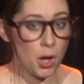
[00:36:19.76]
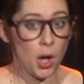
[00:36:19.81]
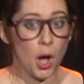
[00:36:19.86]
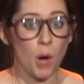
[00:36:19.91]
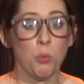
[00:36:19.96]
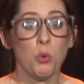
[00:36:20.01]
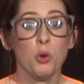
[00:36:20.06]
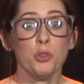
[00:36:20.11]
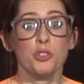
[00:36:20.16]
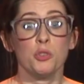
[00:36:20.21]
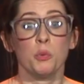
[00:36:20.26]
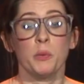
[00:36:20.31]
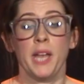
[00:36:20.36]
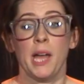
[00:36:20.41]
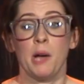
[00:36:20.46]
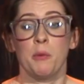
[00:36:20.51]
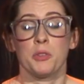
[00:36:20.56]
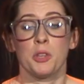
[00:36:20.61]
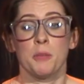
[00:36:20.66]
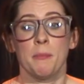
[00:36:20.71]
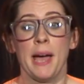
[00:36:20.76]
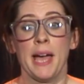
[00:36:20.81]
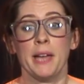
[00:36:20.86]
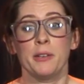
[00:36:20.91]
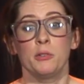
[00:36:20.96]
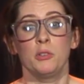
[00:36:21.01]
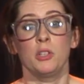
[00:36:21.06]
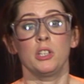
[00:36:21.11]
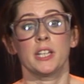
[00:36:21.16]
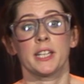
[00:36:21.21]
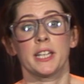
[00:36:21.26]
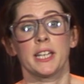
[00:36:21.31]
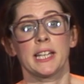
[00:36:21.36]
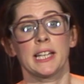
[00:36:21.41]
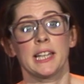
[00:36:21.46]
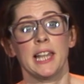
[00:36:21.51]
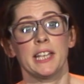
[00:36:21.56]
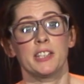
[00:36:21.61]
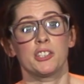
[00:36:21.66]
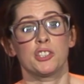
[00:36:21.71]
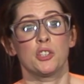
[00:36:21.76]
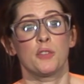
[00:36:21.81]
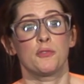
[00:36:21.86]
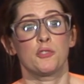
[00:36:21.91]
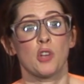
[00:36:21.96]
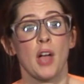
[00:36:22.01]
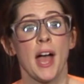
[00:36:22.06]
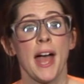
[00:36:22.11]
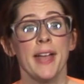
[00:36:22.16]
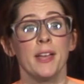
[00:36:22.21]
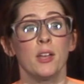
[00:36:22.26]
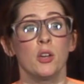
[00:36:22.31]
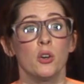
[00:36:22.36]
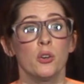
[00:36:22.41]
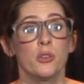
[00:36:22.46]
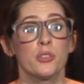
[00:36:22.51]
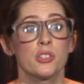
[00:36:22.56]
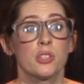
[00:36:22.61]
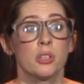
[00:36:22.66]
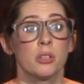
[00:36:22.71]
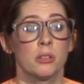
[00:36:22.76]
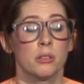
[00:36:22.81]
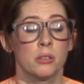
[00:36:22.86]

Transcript: I once went out with a man who looked like a collection of triangles.